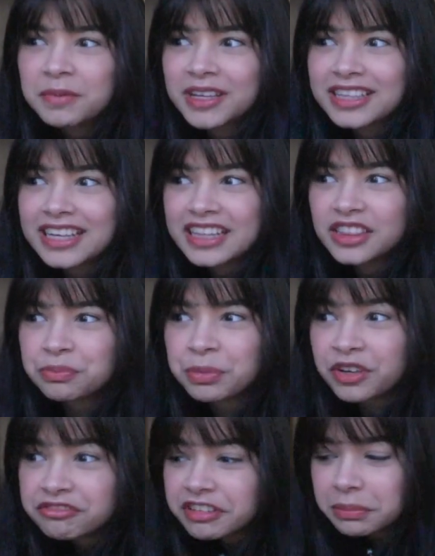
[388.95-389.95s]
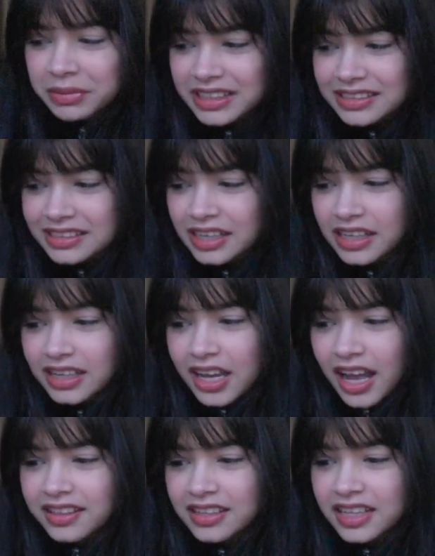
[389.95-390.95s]
Like, they hit the perfect beats
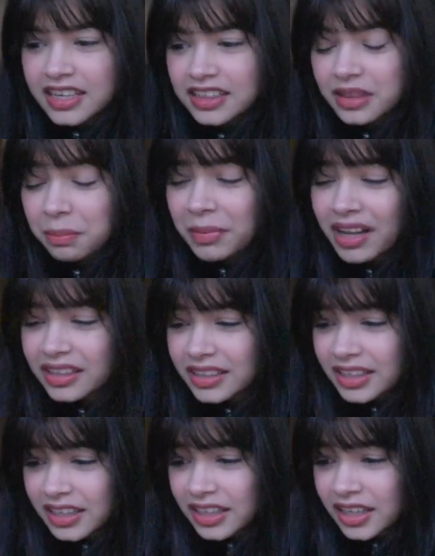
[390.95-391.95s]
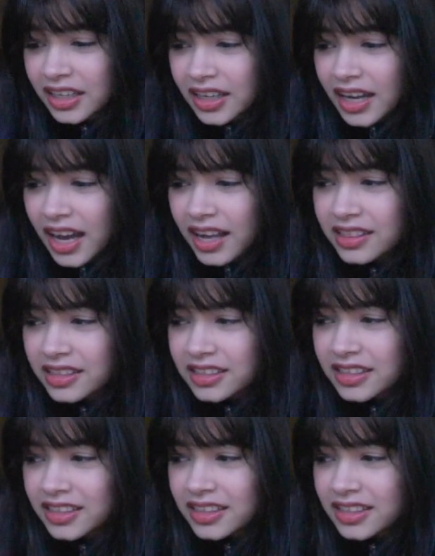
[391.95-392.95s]
and then they hit the melody and the,